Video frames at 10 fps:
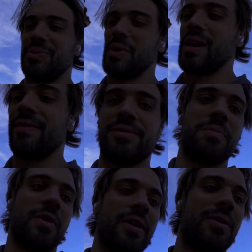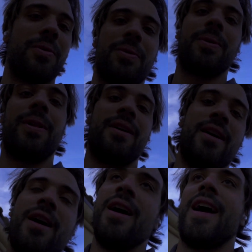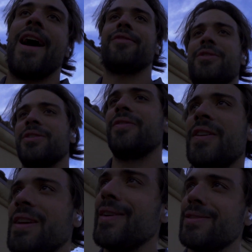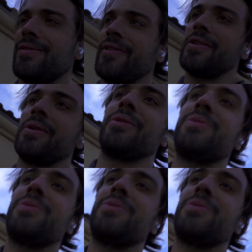so we could have some really cool after videos and photos,